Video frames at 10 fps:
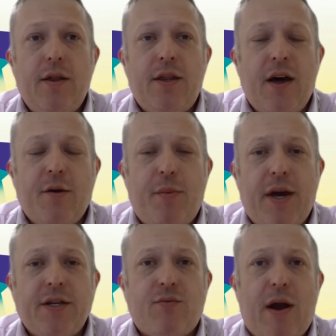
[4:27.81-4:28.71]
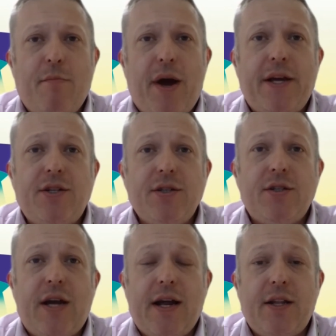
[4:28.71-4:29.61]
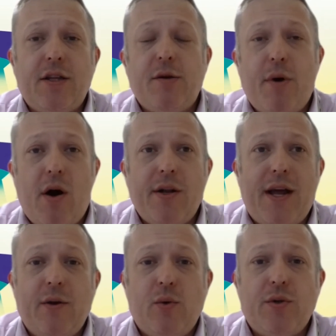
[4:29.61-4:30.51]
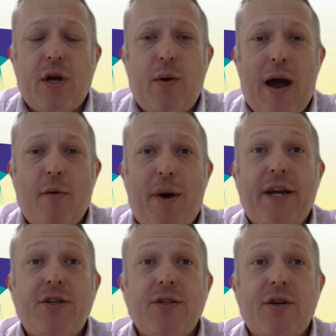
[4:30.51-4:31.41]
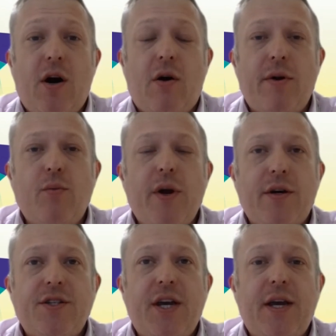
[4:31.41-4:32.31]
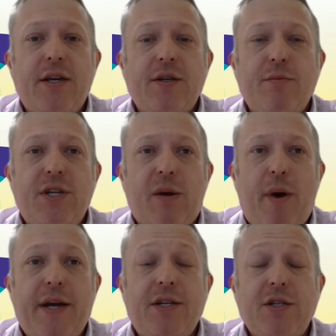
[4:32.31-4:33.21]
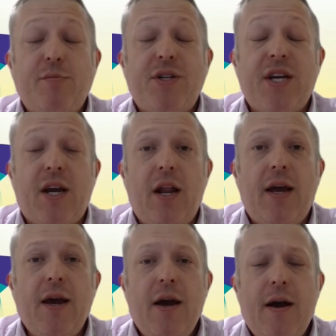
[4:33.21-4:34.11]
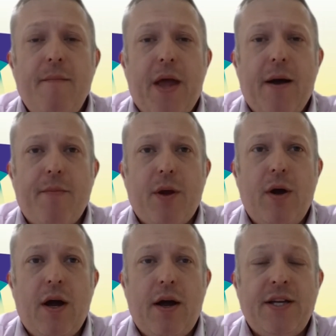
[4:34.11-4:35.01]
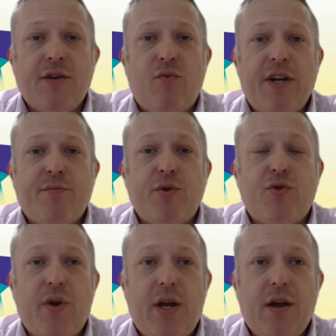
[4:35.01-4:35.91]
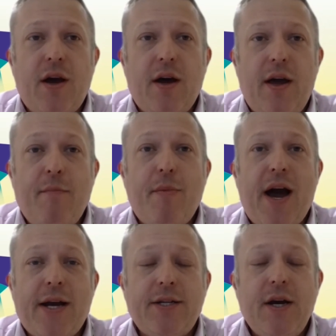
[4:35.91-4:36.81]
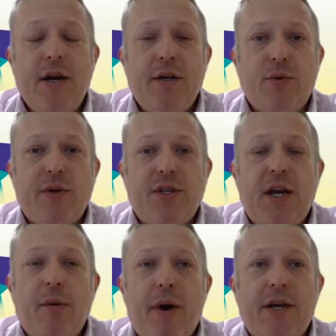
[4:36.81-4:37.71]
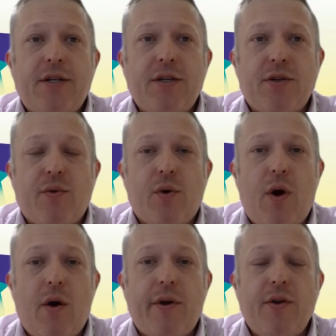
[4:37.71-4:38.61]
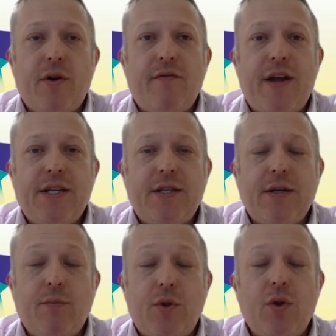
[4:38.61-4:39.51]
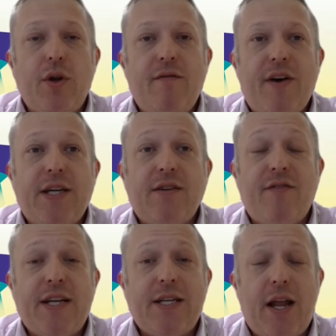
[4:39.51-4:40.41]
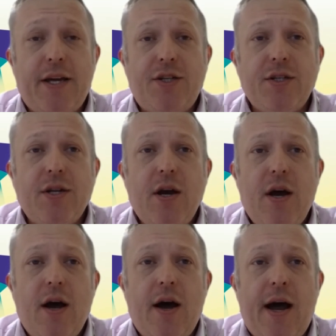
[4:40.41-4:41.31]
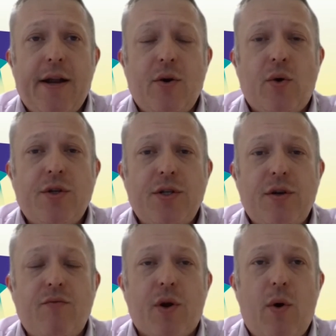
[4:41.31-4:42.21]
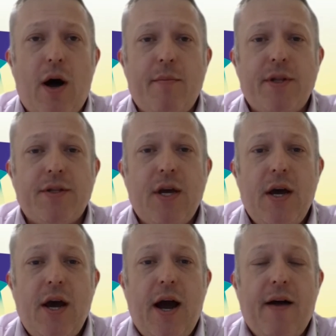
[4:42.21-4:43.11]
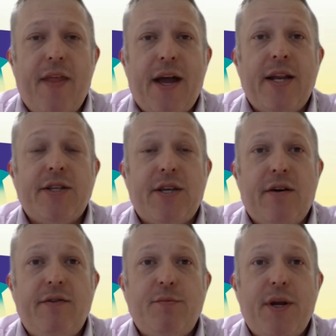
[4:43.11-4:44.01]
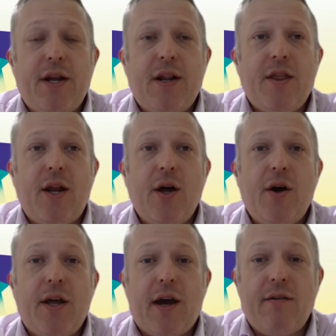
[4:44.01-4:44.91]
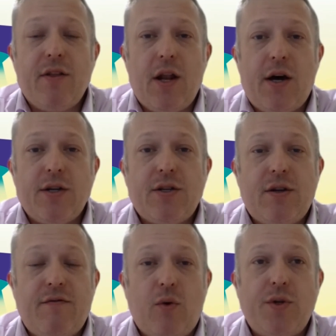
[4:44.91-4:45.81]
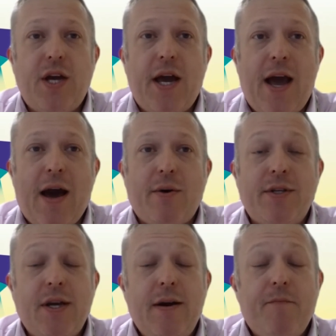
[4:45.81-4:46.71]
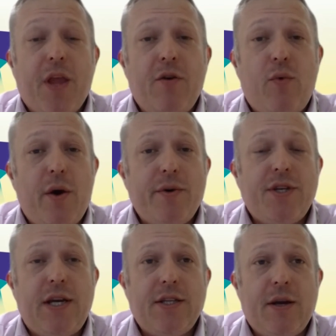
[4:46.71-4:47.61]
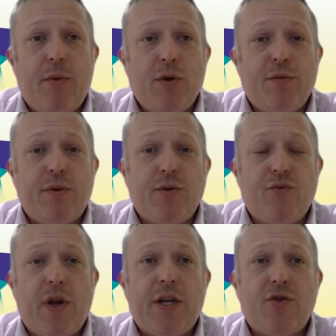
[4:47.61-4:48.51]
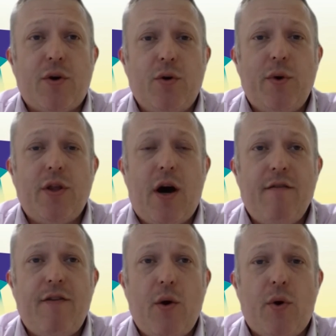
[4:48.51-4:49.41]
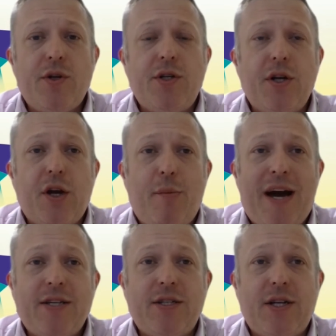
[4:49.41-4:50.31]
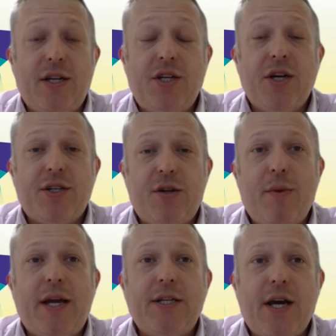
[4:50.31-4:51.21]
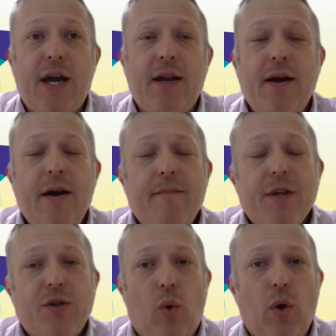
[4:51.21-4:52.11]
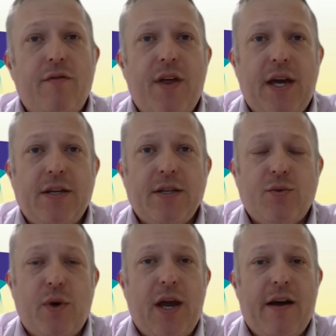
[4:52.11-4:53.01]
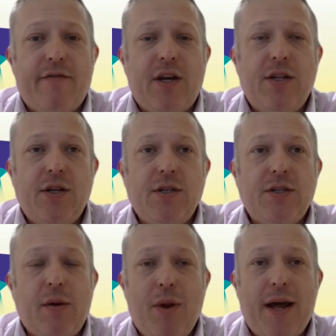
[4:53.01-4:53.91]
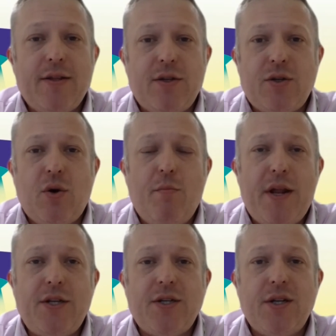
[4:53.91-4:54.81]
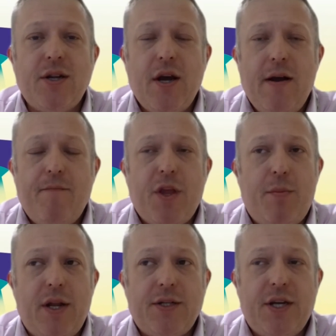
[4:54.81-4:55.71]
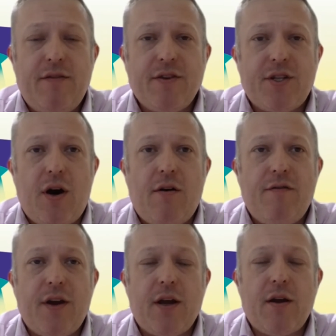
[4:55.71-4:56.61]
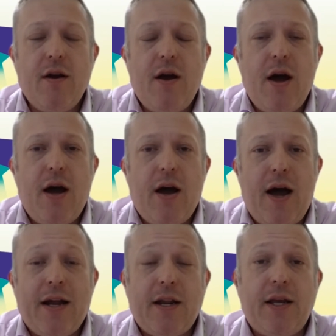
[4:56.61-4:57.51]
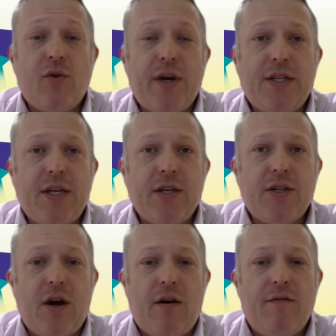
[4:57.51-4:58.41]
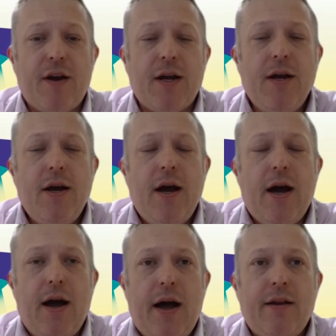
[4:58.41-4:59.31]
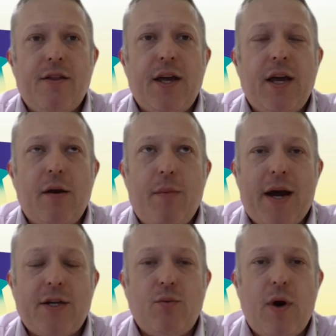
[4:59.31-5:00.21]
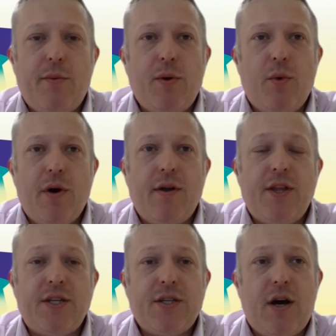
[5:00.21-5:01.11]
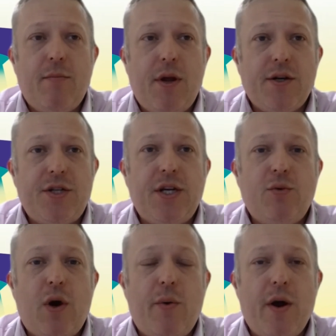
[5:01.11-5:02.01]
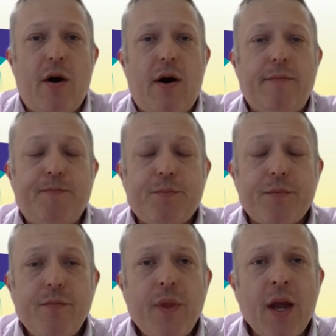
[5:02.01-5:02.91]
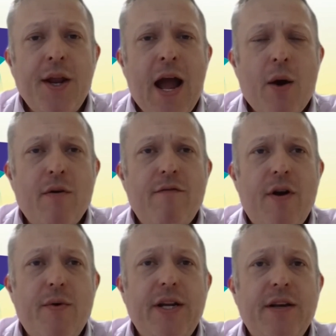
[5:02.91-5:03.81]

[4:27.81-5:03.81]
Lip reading: The other bit is around patients and the demand, and also how patients are, and we are seeing some sick patients, particularly it's a respiratory impact. So we're seeing patients requiring non-invasive ventilation and oxygen requirements, and that in itself has been another learning over the last 48 hours, of where we're seeing some hospitals really struggle with high flow oxygen capacity just to maintain. So all of these, as we have contingency plans that Tom mentioned, the ability for staffing and increasing staffing, and thinking back to where we were this time last year to where we are now, a very